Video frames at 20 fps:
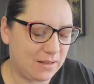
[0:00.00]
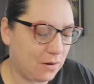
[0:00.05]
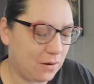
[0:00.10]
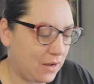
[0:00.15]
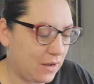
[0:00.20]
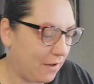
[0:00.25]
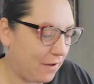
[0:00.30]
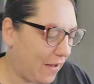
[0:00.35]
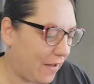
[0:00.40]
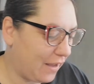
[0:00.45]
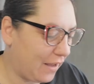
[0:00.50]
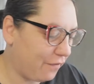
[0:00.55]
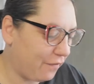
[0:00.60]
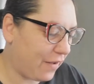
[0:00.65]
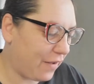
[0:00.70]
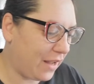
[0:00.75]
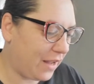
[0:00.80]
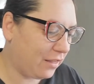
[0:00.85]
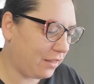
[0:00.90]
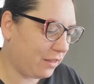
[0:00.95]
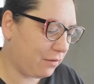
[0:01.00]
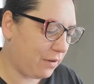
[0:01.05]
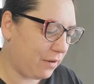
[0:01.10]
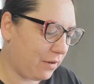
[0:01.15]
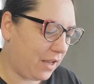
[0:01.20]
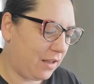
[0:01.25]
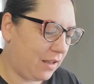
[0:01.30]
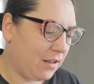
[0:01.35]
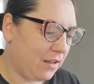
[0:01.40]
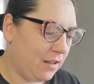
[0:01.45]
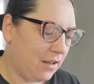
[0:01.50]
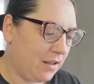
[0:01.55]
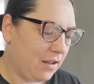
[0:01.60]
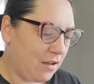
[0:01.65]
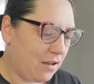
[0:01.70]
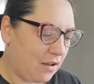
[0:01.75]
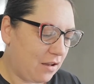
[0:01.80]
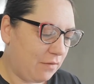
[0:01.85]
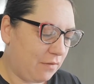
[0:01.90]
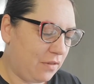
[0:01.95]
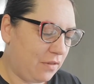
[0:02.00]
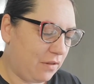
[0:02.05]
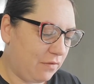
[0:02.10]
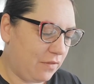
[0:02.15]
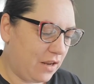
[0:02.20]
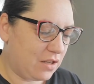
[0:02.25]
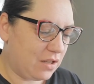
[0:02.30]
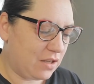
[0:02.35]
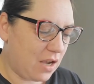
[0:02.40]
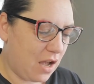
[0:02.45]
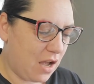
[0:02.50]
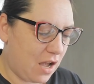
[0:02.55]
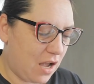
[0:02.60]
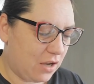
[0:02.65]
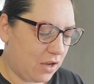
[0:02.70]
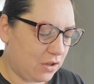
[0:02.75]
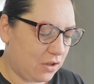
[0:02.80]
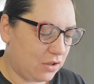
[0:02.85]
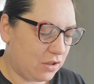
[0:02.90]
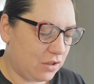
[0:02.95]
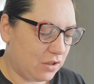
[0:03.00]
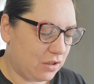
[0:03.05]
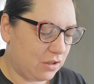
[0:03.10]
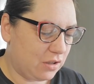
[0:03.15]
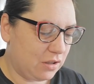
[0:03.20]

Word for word: Okay, if I can find three of the vintage